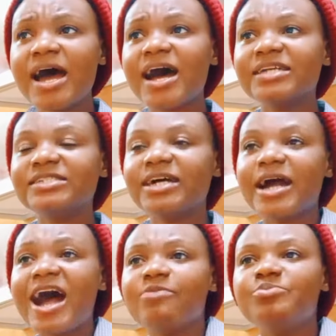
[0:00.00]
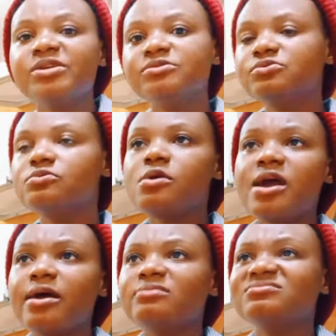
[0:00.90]
and I've been
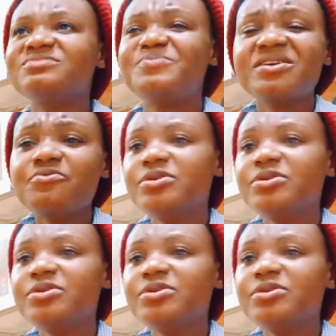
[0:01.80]
speaking